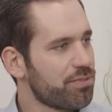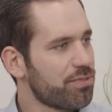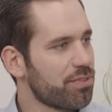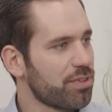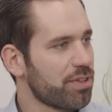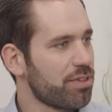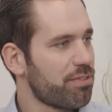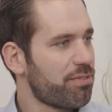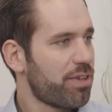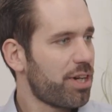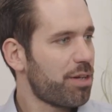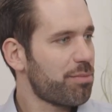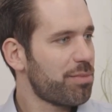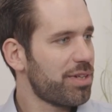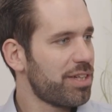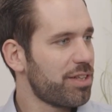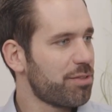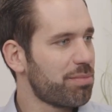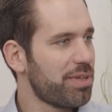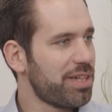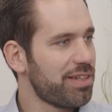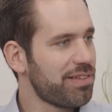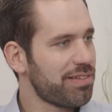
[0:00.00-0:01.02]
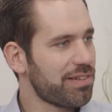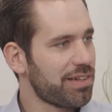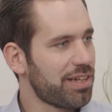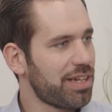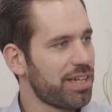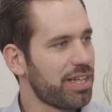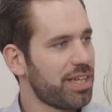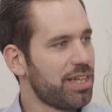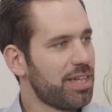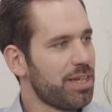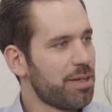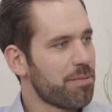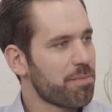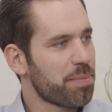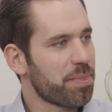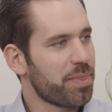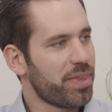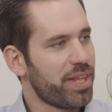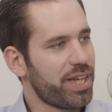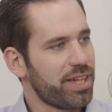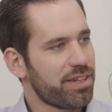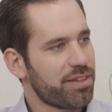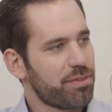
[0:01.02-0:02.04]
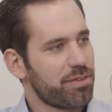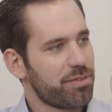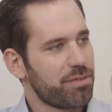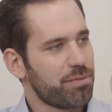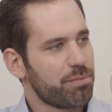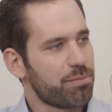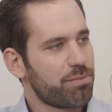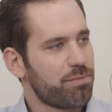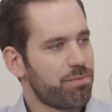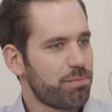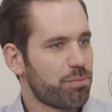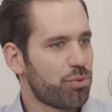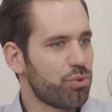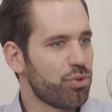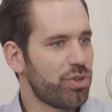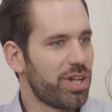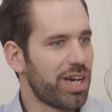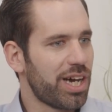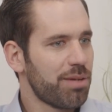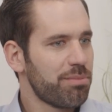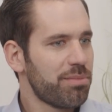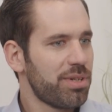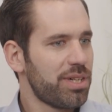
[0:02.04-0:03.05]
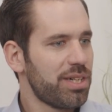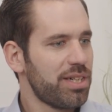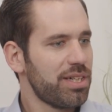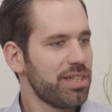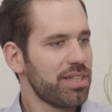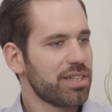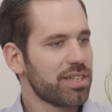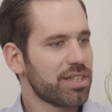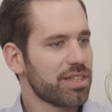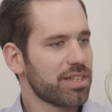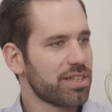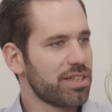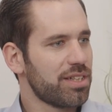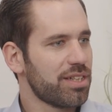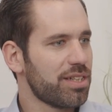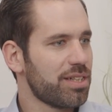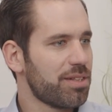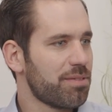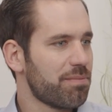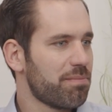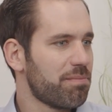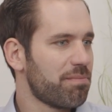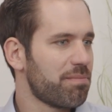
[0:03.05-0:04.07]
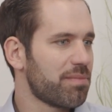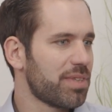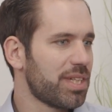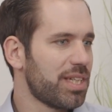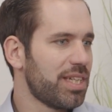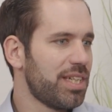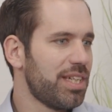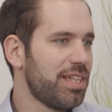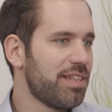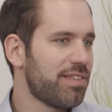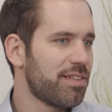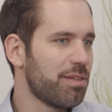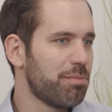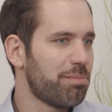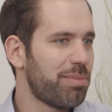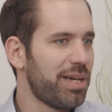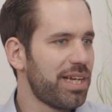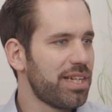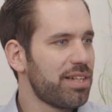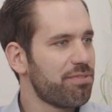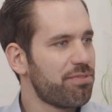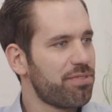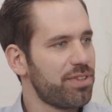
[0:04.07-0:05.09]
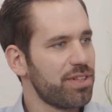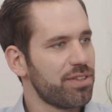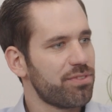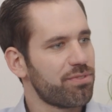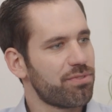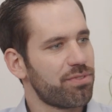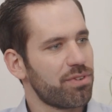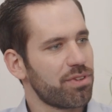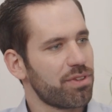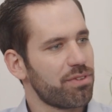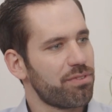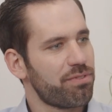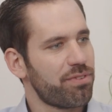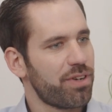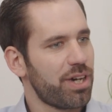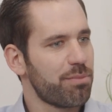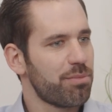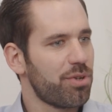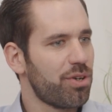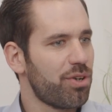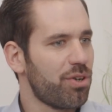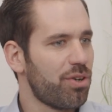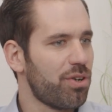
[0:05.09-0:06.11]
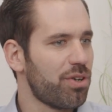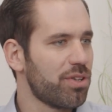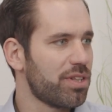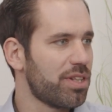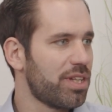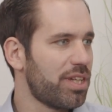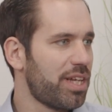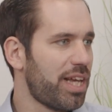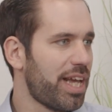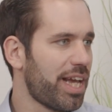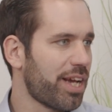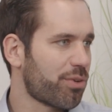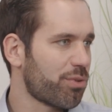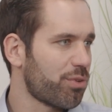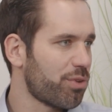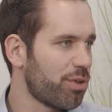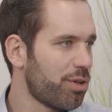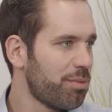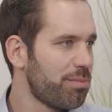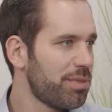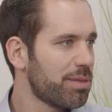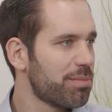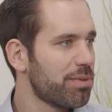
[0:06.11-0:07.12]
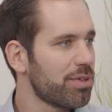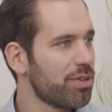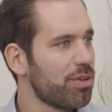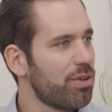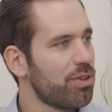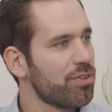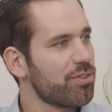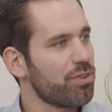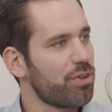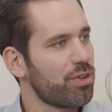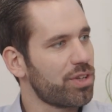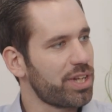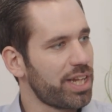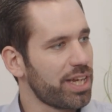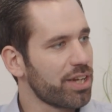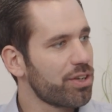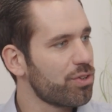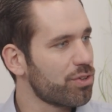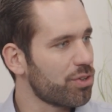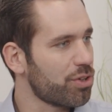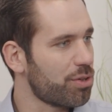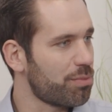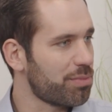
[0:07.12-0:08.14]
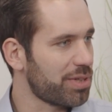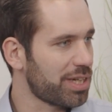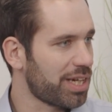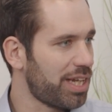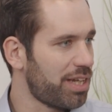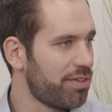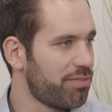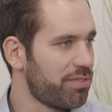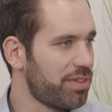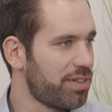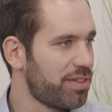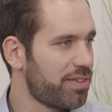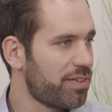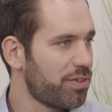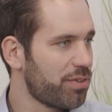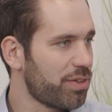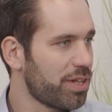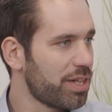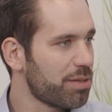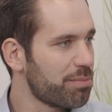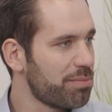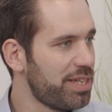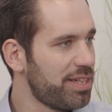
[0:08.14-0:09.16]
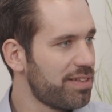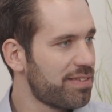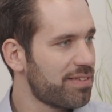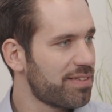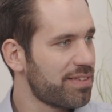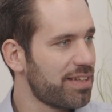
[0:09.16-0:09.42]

for the farmer is basically that PUDAMA um, is a benefit for the farmer on agronomic, but also on economic level. So that means